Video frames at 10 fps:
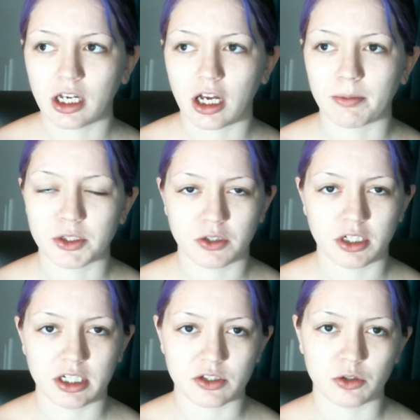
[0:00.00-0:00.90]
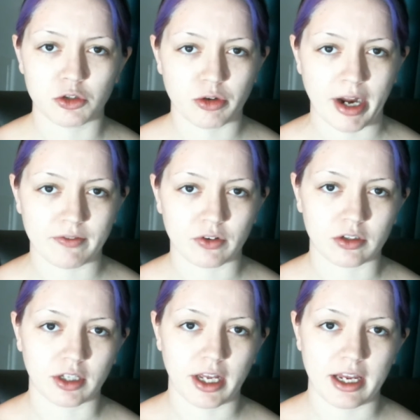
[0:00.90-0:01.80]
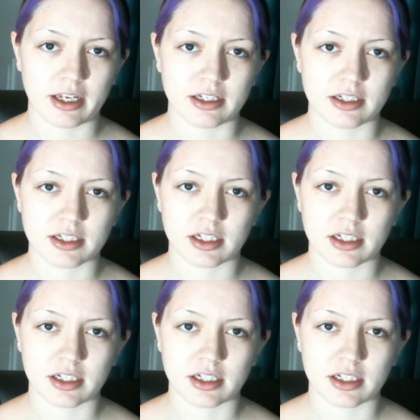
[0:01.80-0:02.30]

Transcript: opportunities to travel and